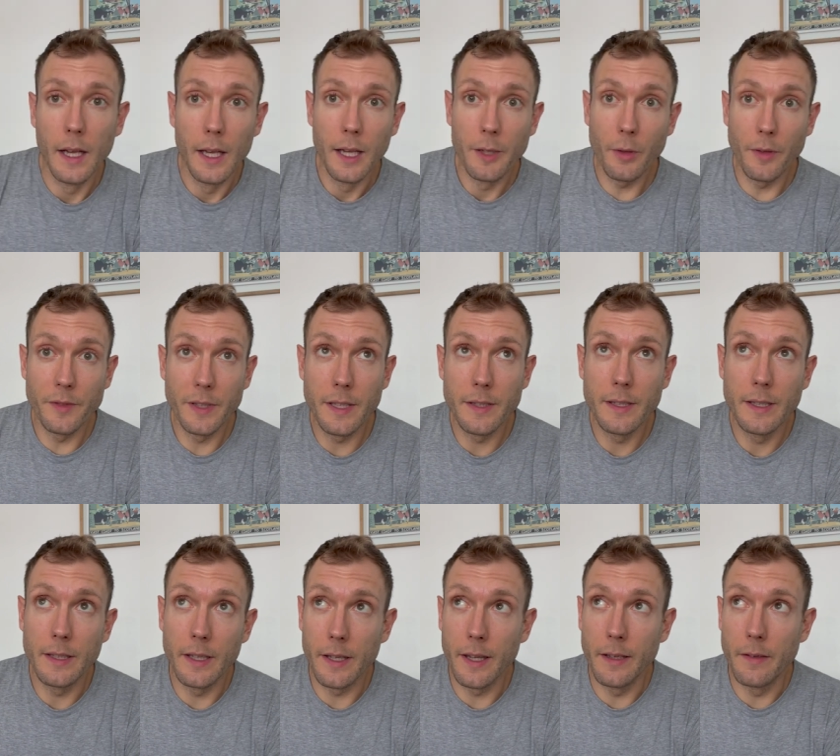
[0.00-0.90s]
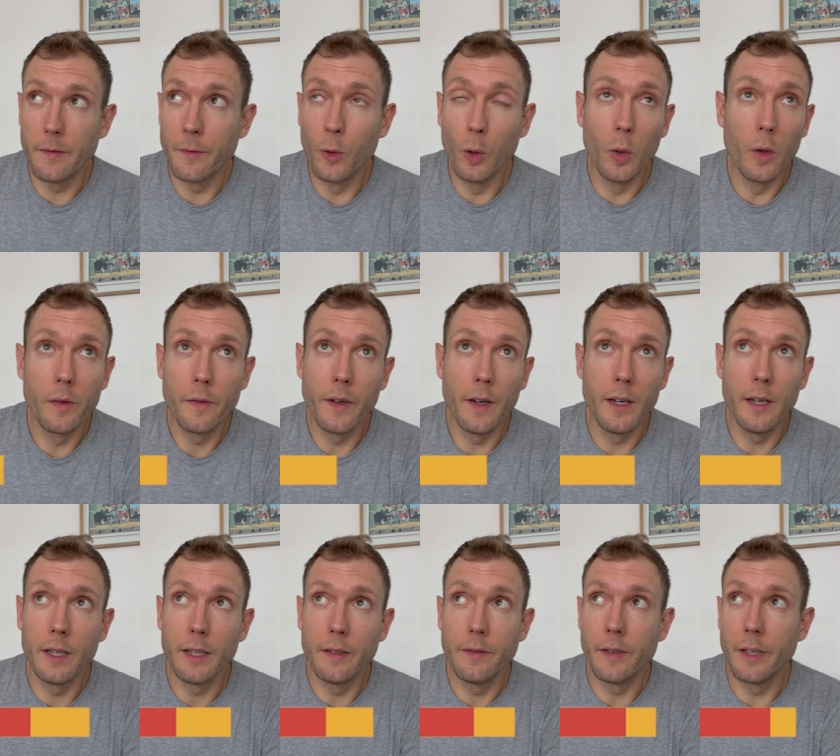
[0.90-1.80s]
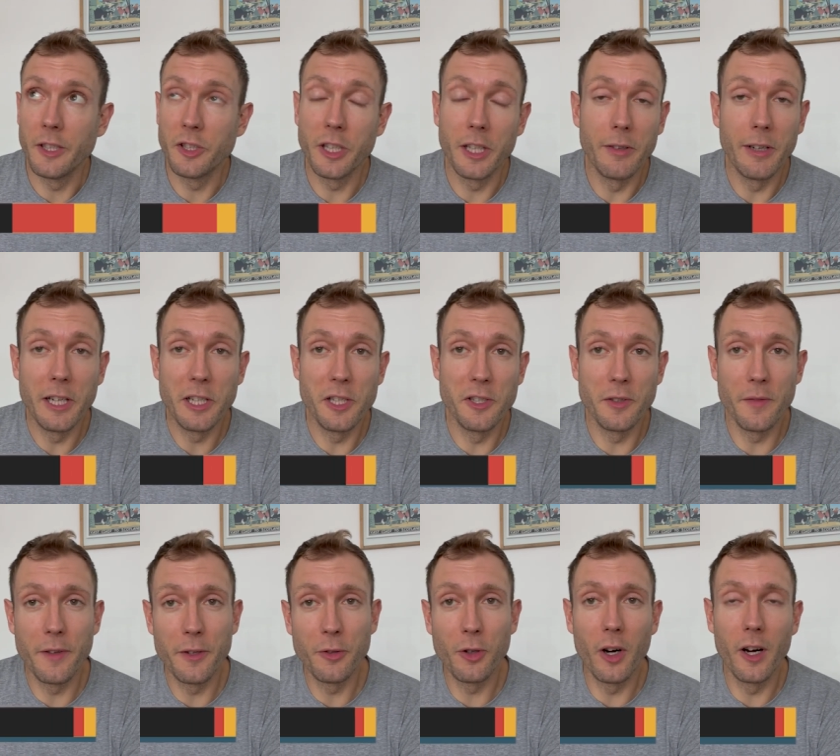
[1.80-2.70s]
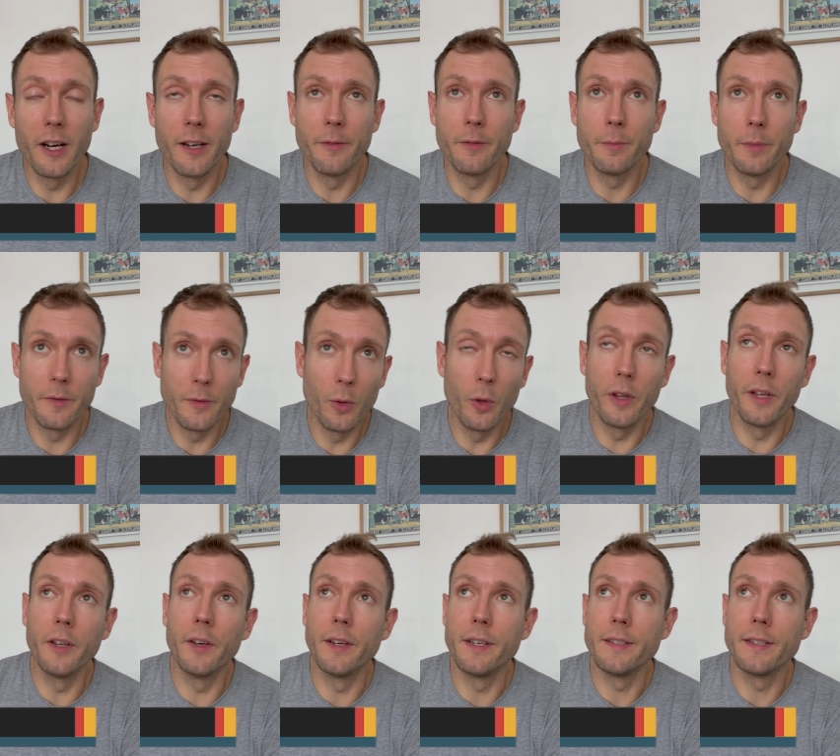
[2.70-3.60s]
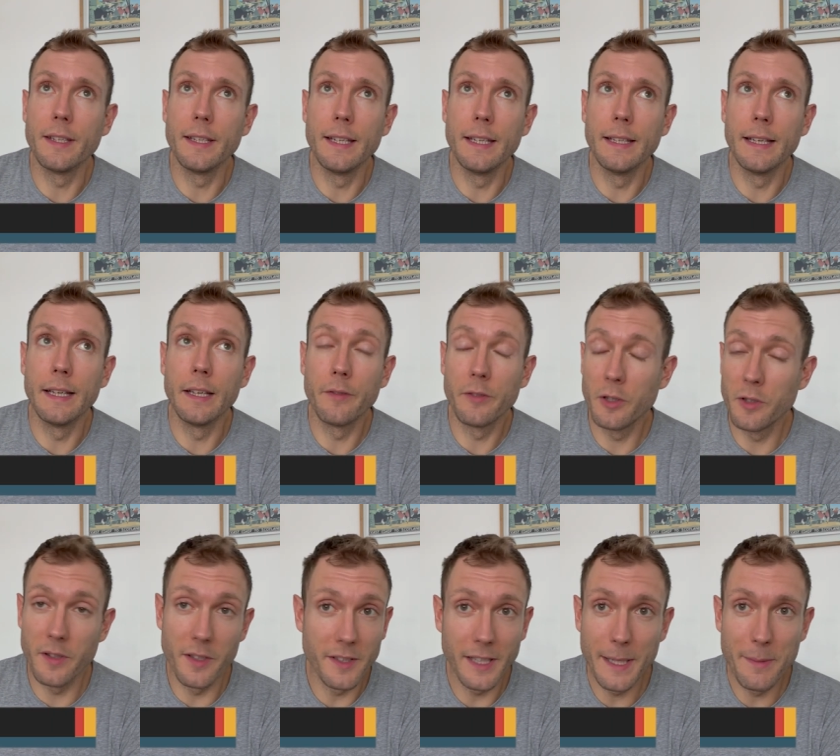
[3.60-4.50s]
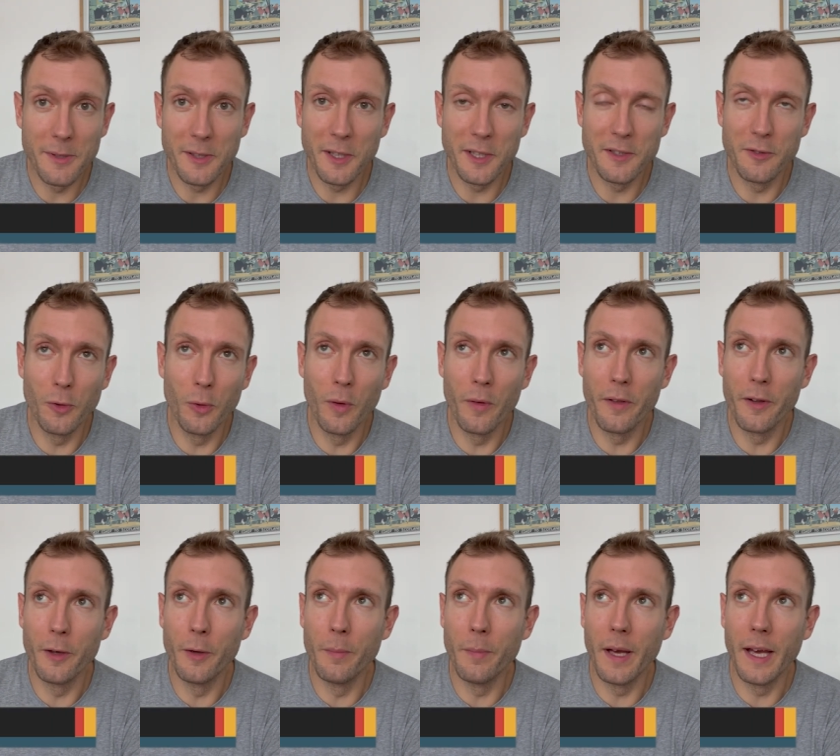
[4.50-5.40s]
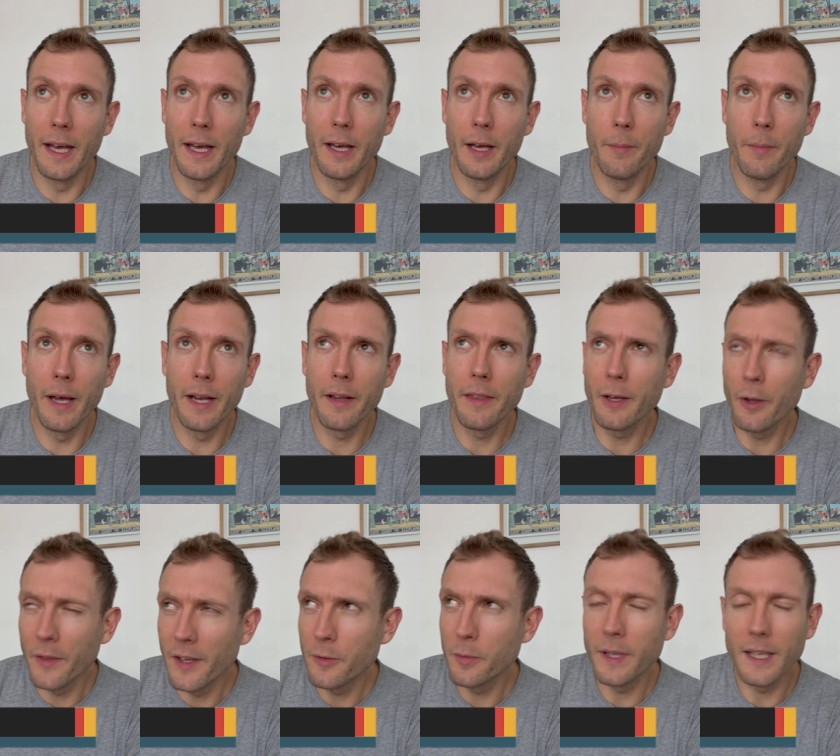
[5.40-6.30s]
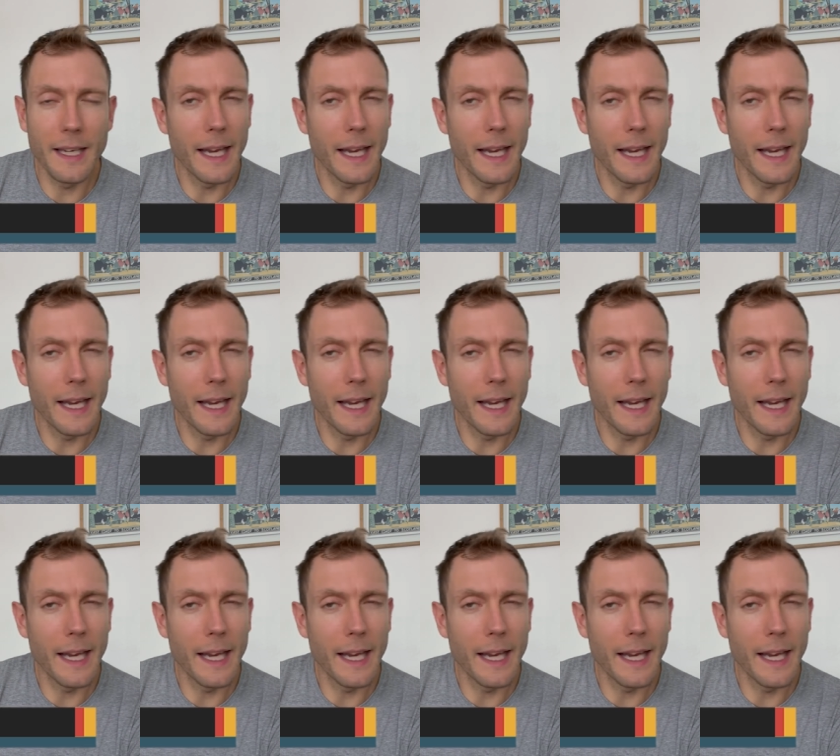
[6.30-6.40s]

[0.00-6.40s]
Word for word: So I've tested, I think, four or five uh, generations of the Triumph before the 19, and I've used the same size in all of them. Um, and I think on this one it